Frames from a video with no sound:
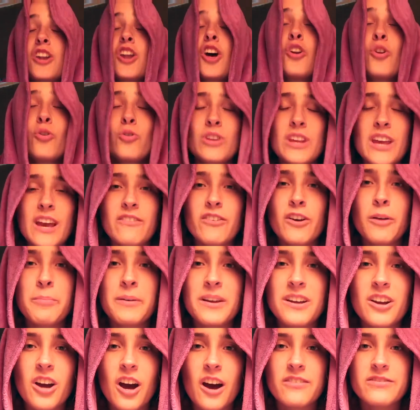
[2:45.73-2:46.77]
Not only have I
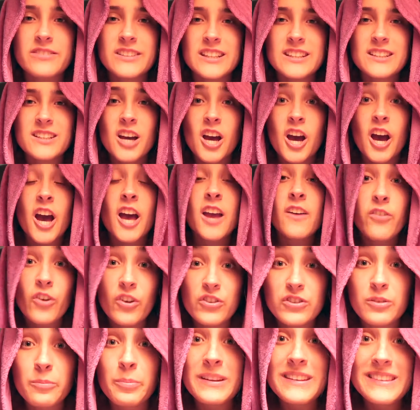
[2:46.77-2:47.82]
been coughing, I've
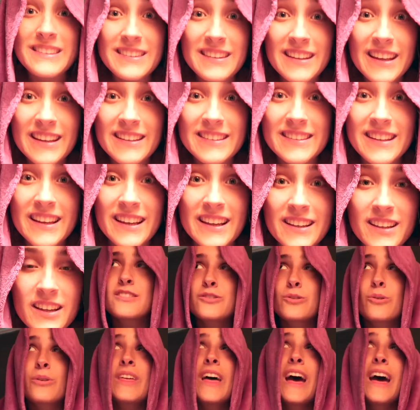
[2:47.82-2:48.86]
also been sneezing.
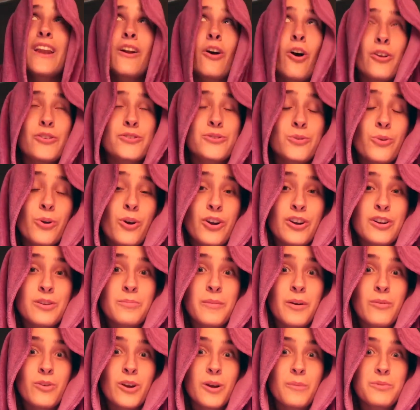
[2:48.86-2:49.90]
So that also hurts
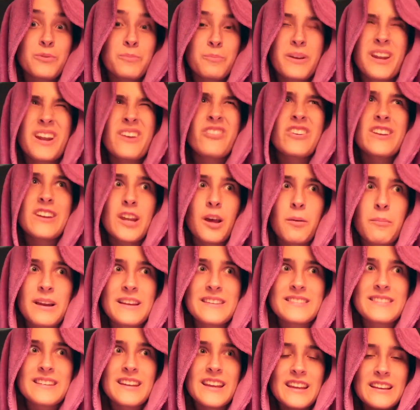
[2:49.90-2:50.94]
my ribs. But every time I
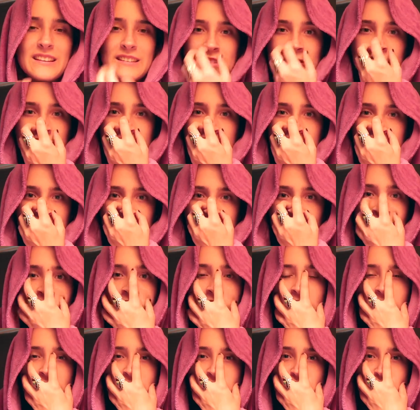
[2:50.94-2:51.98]
sneeze, just
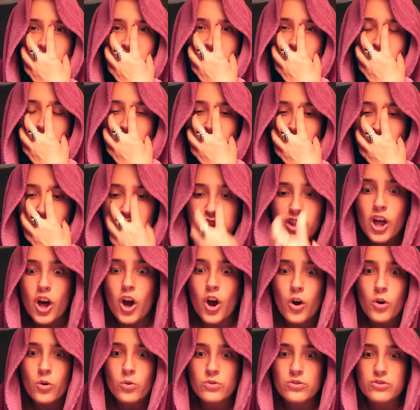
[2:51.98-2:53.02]
snot just
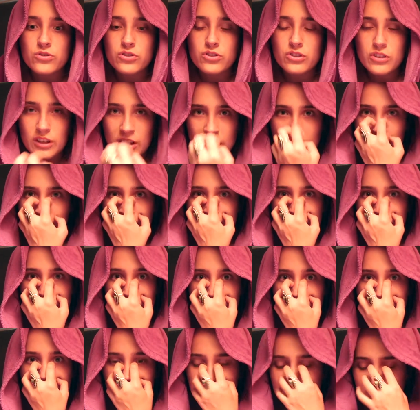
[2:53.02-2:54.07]
flows. It's
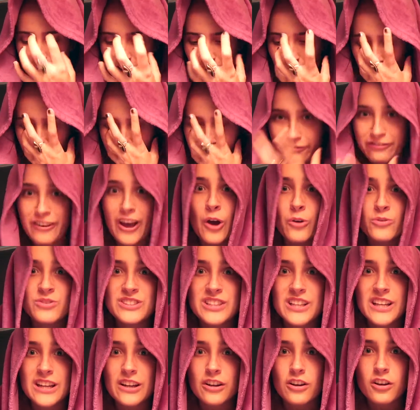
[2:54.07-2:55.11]
like a
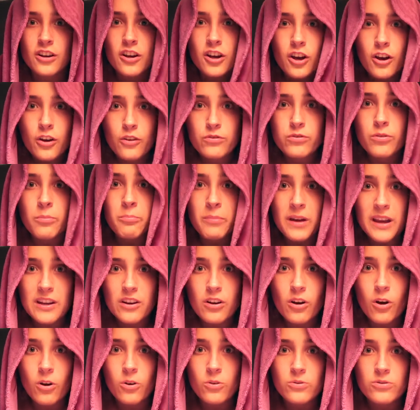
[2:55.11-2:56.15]
fountain from my
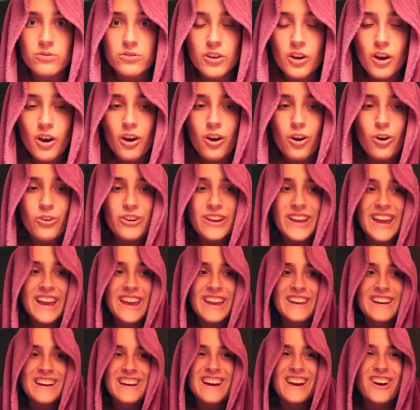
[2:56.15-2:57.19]
nose.
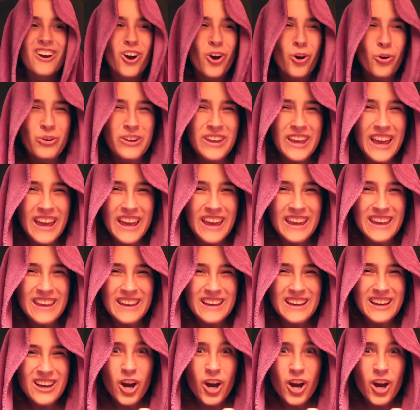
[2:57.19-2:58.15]
Okay, okay,